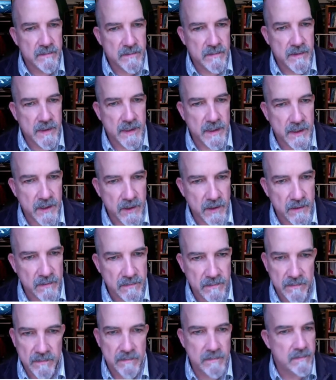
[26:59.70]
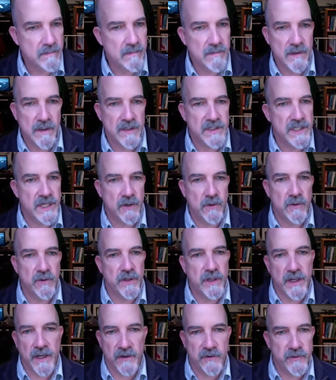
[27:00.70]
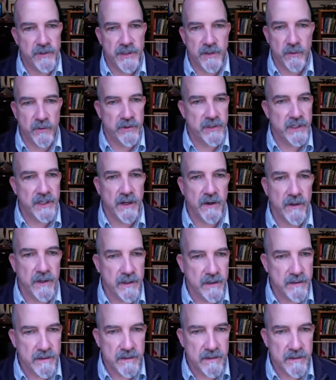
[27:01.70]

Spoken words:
in the center of the country, North Dakota,